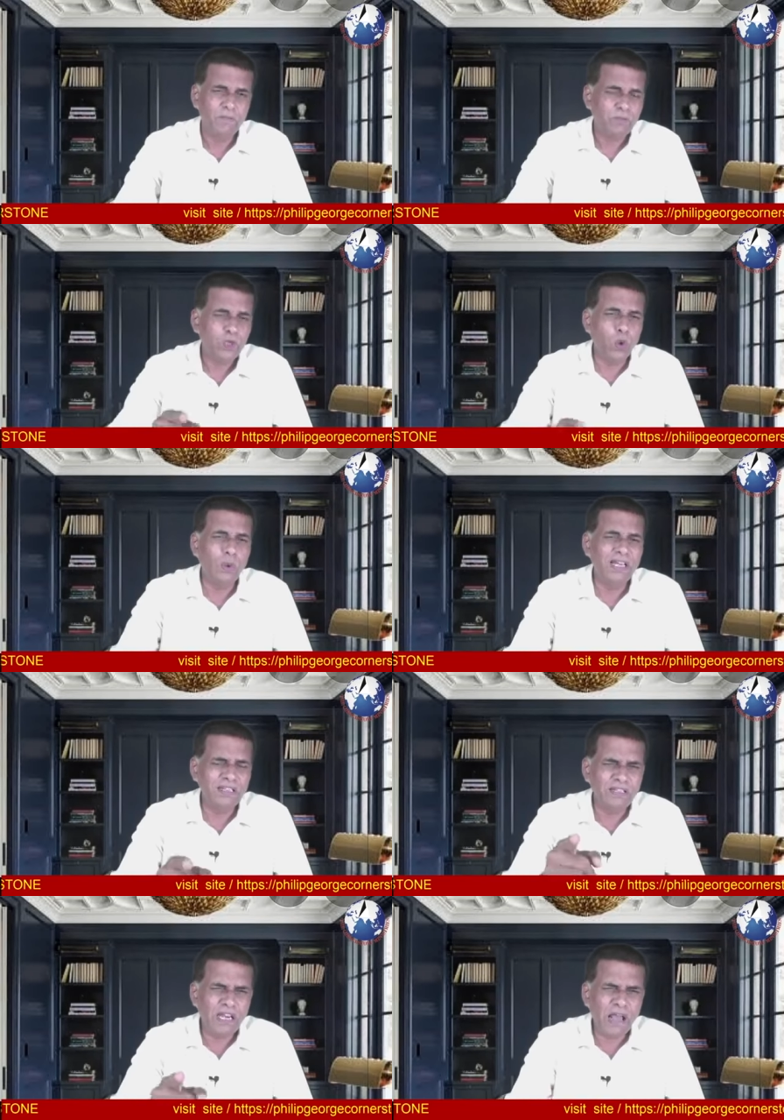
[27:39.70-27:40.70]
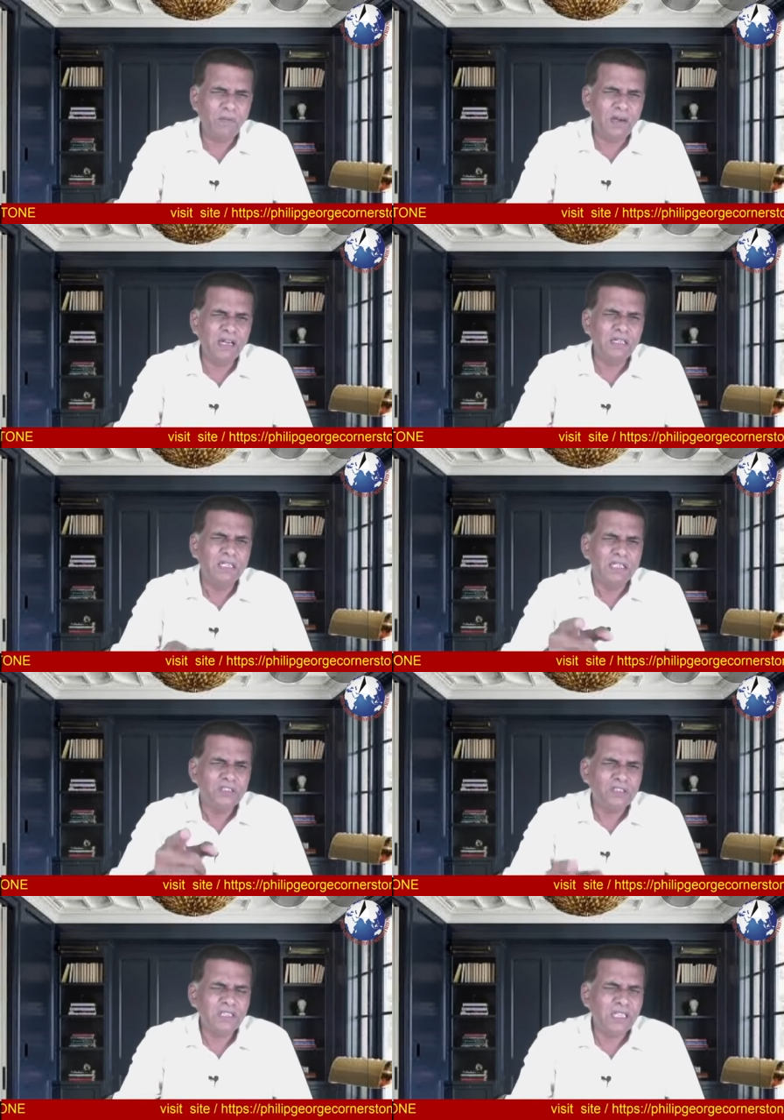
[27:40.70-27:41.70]
you will never
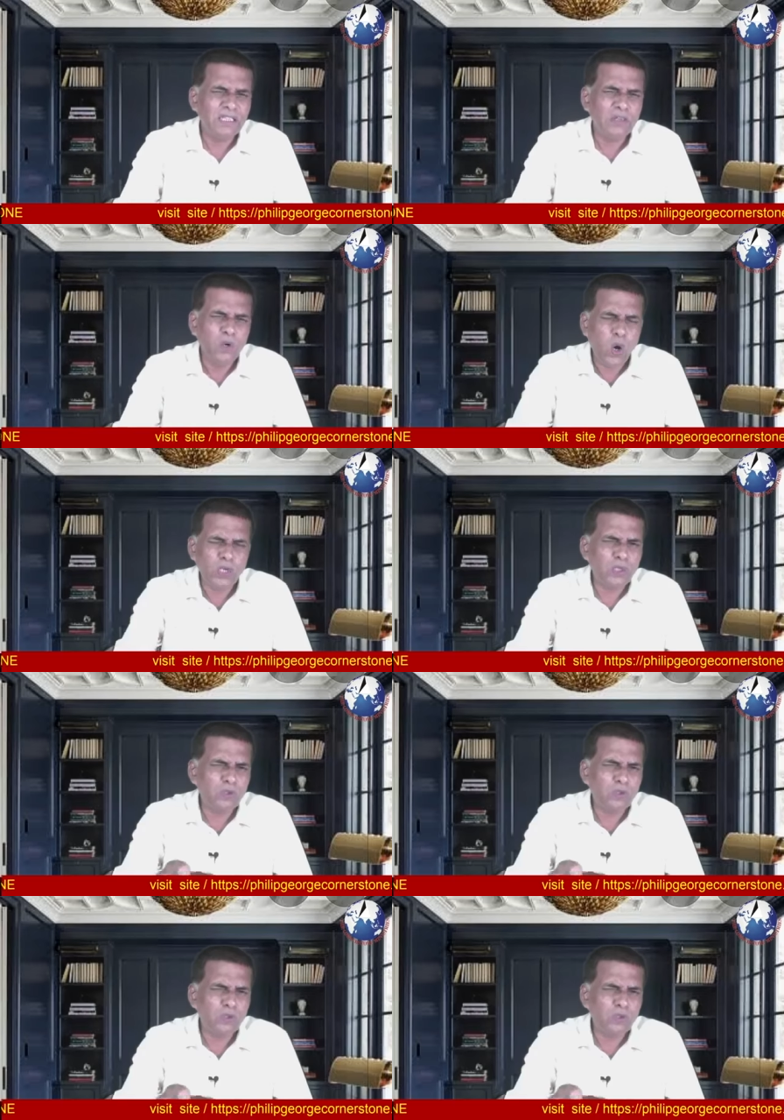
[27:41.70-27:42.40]
see go